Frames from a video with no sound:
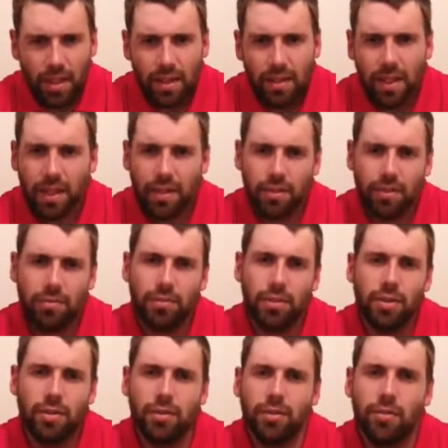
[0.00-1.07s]
that you could
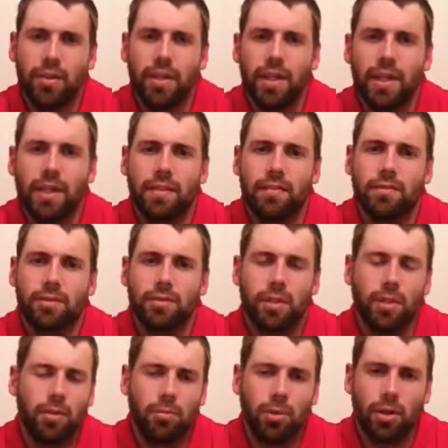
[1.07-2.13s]
view and read, and
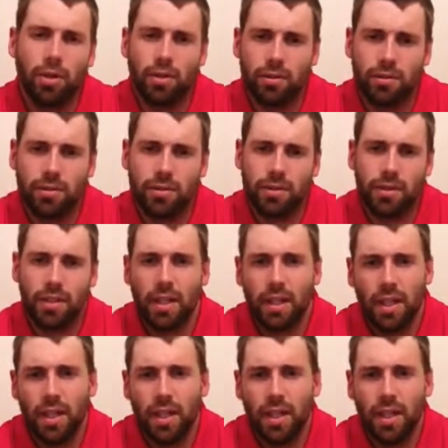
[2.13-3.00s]
trail markers and